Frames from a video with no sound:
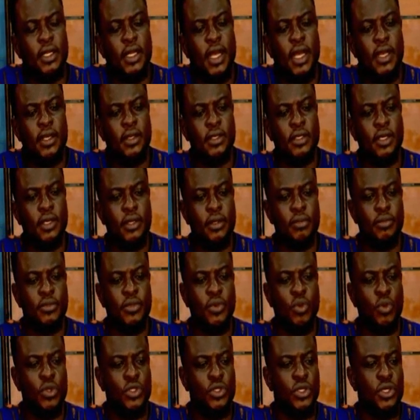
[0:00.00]
and
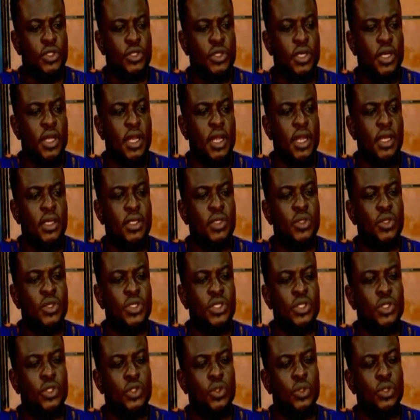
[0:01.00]
we're just talking like, you know,
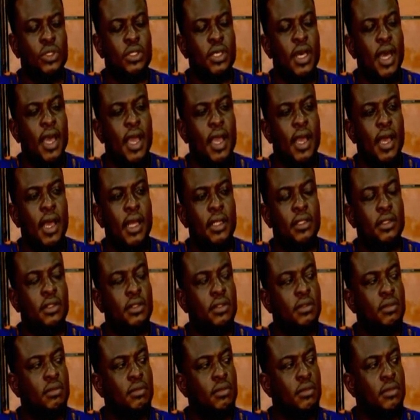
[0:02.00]
she's so tired
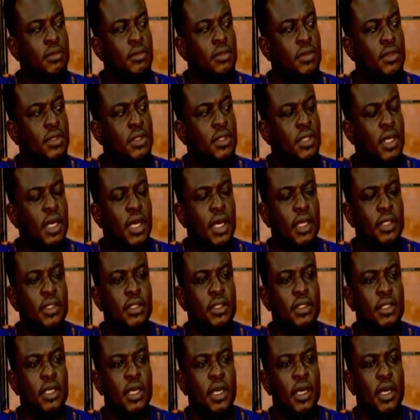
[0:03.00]

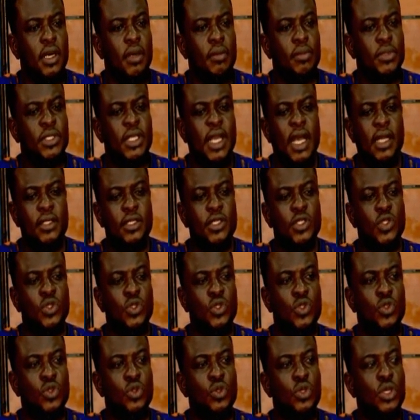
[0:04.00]
and she had this to
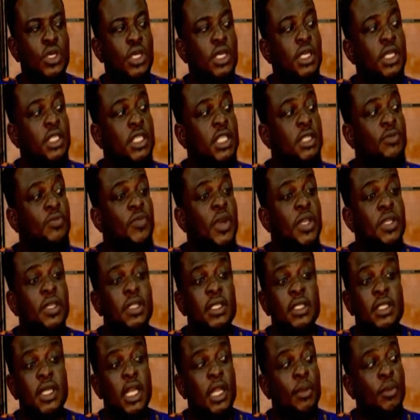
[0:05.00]
do. She's
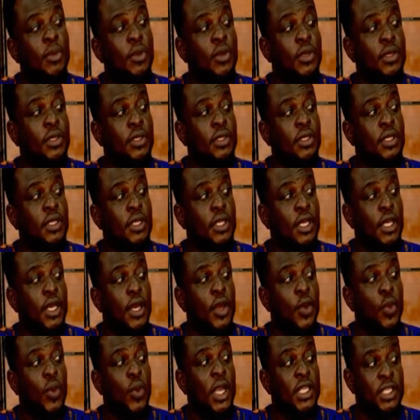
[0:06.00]
basically telling me
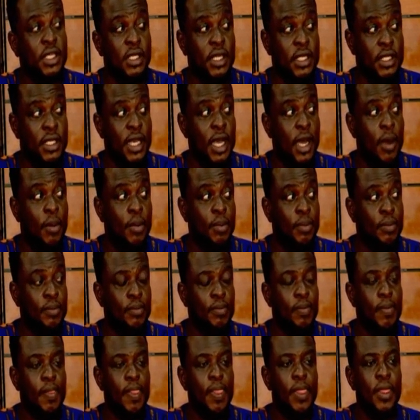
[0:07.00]
that she needs help.
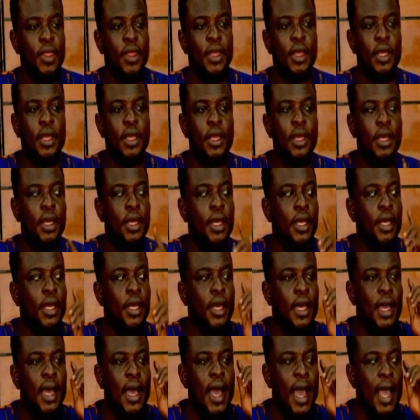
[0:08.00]

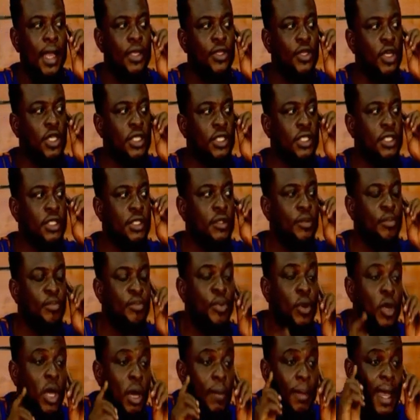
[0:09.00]
I just
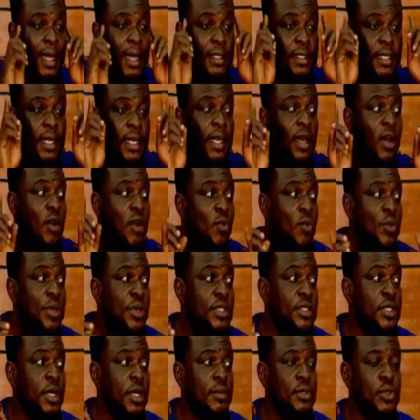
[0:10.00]
pull out my antenna of
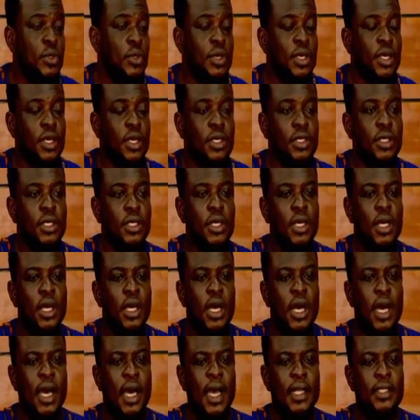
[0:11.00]
wisdom. So, okay,
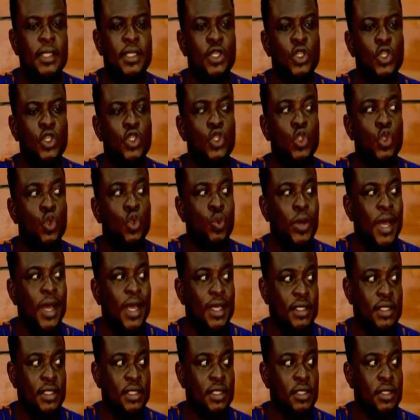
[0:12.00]
I think you need to
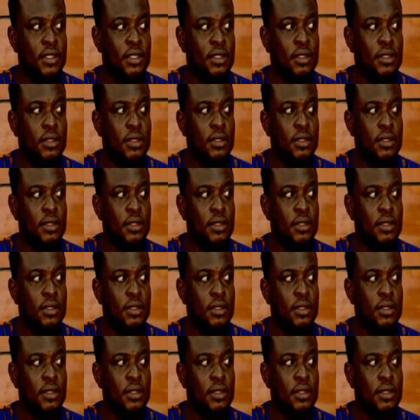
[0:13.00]
rest.